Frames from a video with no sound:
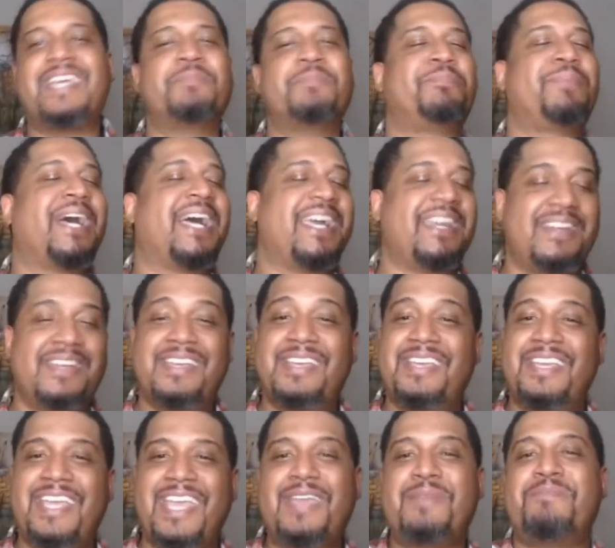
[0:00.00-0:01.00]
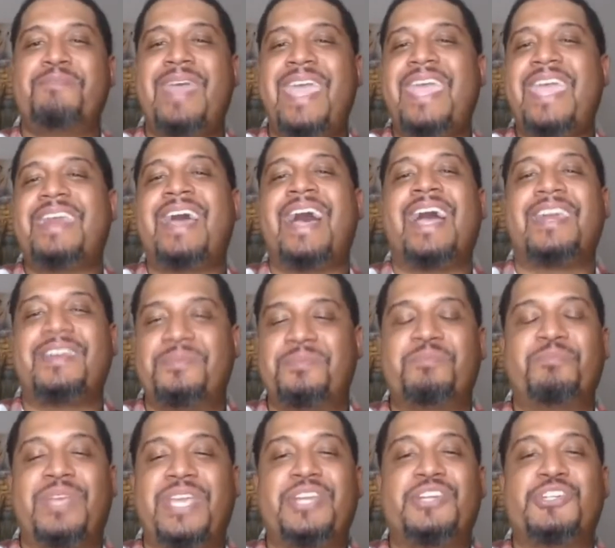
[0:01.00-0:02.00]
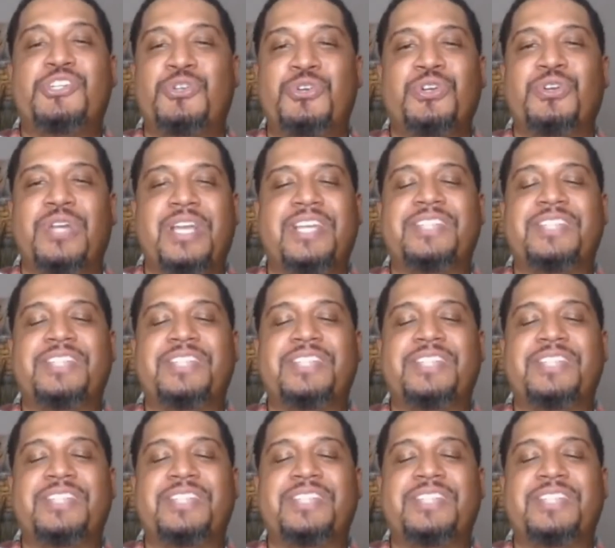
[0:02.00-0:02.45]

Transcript: but it may not be true.